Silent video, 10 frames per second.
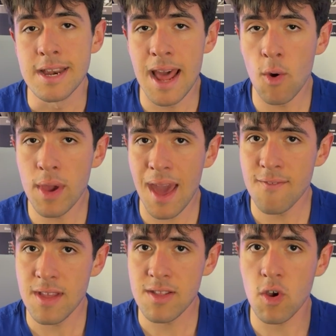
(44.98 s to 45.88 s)
Now we
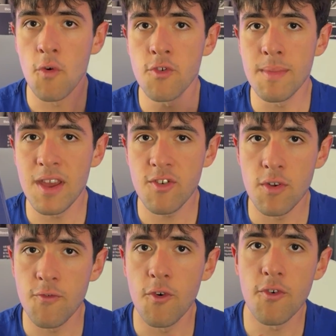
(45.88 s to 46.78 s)
have that
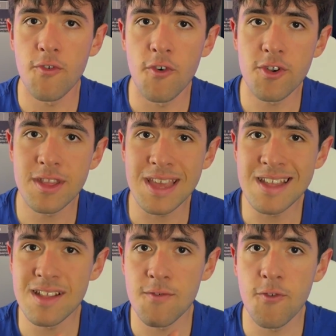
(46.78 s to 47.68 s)
confirmation for
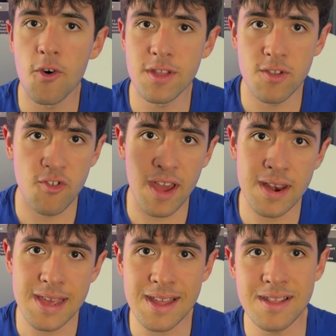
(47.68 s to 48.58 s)
thirteenth and fourteenth
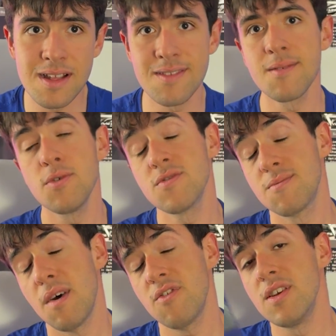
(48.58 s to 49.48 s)
gen Intel C P Us
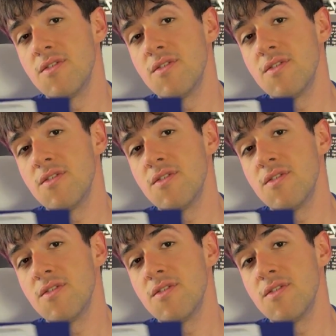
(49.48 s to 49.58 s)
especially.